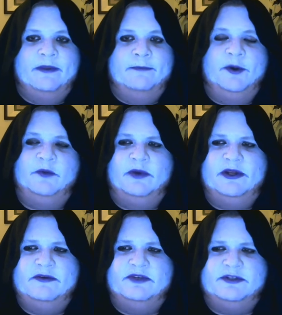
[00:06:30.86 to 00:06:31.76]
But what are
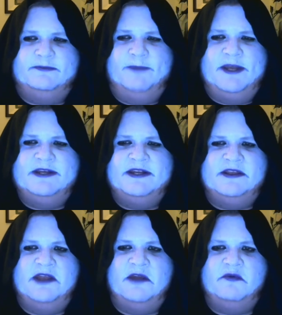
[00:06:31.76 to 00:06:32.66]
you
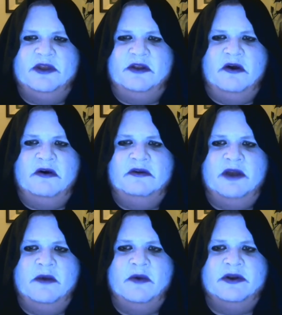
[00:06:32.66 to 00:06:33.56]
spending that will on,
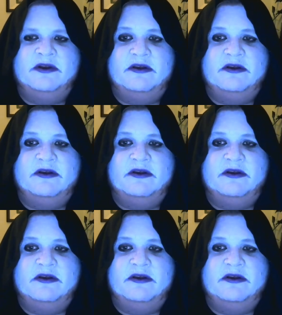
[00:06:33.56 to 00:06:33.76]
I wonder?